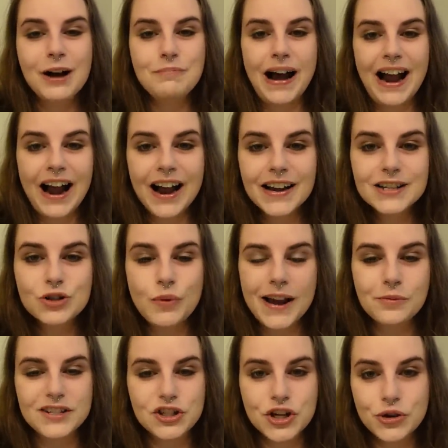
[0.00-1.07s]
My highest
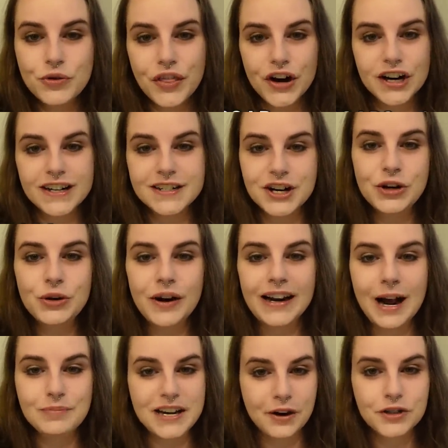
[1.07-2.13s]
weight was 232
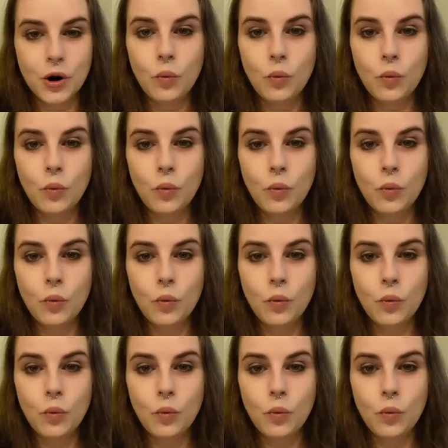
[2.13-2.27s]
and I'm down